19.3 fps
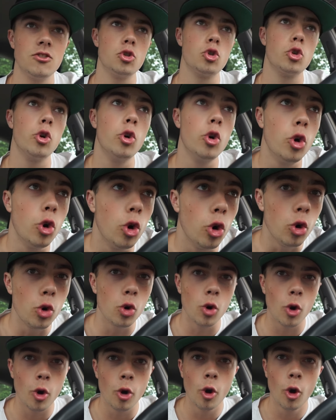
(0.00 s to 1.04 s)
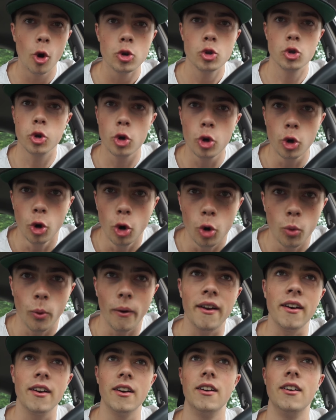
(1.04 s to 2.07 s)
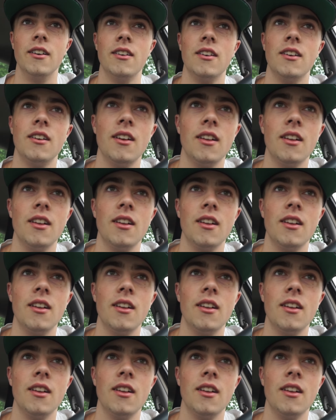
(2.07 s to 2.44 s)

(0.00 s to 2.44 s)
true winner.